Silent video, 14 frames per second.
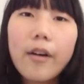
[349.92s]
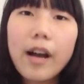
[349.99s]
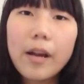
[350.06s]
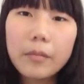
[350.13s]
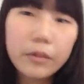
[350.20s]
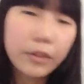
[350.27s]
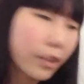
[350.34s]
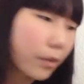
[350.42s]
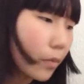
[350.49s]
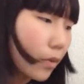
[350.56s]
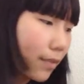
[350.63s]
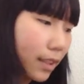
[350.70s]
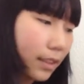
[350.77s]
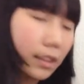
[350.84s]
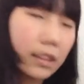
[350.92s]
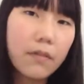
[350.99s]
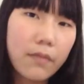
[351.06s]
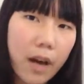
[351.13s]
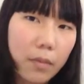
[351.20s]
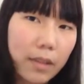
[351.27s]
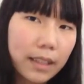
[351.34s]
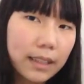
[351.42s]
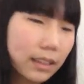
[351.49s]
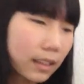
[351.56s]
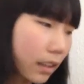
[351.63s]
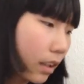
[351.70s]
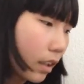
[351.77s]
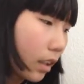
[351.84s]
I'm going to move on to the fabrics.
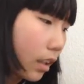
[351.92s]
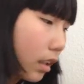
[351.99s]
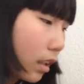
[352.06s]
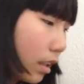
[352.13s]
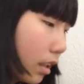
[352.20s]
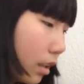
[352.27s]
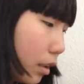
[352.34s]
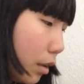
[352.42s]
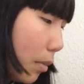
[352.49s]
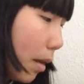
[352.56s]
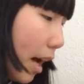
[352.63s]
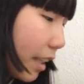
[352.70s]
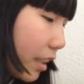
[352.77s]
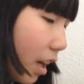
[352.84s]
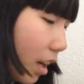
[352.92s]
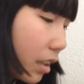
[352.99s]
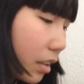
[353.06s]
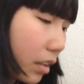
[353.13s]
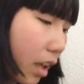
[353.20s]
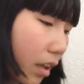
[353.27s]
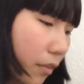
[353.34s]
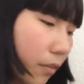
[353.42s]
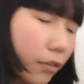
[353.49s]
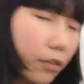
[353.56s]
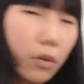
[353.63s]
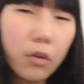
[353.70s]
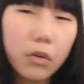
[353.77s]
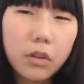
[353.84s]
I got a lot of
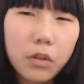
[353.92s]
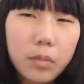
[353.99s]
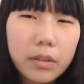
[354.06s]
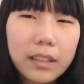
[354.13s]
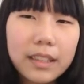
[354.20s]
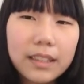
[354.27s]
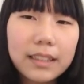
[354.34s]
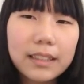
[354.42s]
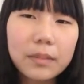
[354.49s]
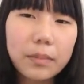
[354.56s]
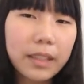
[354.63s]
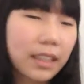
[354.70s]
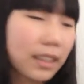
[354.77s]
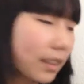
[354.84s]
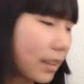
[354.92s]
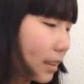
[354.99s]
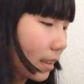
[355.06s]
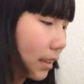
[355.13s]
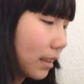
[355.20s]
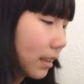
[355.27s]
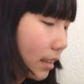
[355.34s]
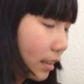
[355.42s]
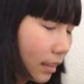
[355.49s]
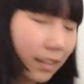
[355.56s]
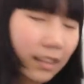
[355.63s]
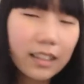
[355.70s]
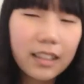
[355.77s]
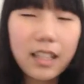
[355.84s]
floral prints because,
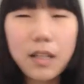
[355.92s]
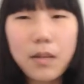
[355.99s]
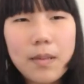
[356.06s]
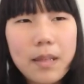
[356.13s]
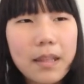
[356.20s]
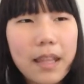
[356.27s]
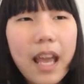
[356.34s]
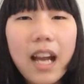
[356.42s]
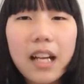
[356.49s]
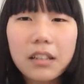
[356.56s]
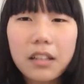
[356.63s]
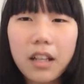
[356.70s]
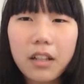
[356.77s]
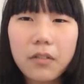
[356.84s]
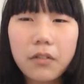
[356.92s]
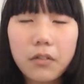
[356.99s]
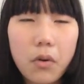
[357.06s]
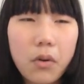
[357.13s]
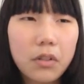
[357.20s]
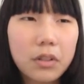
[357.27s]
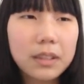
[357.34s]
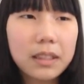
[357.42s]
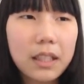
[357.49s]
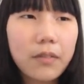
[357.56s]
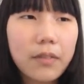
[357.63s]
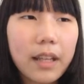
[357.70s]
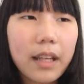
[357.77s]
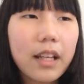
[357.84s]
I mean, they had a lot of floral
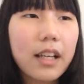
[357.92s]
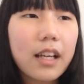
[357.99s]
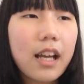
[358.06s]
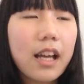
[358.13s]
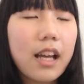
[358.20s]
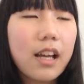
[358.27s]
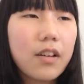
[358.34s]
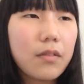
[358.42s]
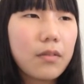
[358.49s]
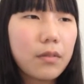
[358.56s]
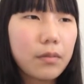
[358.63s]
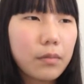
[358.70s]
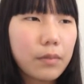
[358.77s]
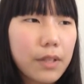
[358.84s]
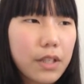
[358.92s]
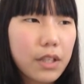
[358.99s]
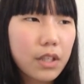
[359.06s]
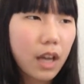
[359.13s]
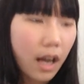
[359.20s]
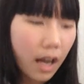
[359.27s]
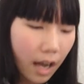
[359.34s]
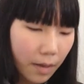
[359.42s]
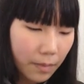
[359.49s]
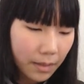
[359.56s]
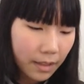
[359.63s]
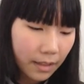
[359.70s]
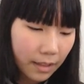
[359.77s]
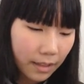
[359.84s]
stuff there, which, I
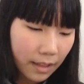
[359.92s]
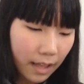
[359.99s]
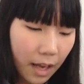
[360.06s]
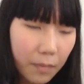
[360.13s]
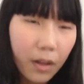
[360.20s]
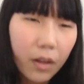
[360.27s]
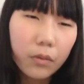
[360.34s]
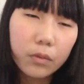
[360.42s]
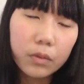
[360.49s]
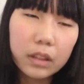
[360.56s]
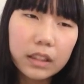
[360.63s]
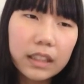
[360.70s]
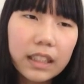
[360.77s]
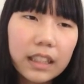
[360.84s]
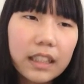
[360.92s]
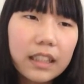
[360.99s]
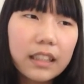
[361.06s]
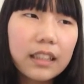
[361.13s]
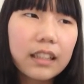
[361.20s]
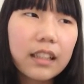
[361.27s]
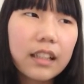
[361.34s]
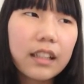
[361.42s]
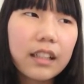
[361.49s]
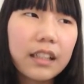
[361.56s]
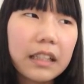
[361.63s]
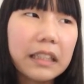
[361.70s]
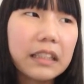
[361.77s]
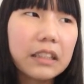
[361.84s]
mean, I'm not really
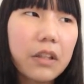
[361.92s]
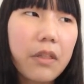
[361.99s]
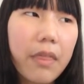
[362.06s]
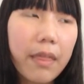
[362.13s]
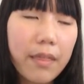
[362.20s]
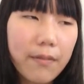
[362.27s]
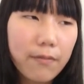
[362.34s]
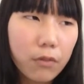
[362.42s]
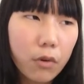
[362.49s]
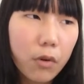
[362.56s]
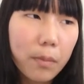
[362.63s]
into floral